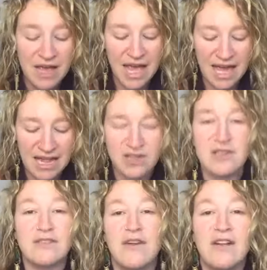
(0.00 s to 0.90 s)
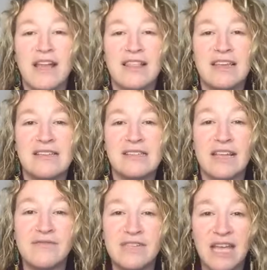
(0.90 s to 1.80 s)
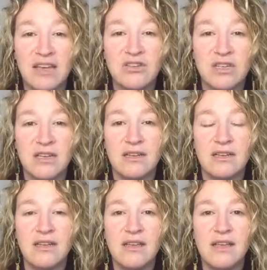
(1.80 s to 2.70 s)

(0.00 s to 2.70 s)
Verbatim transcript: and it just felt like this invitation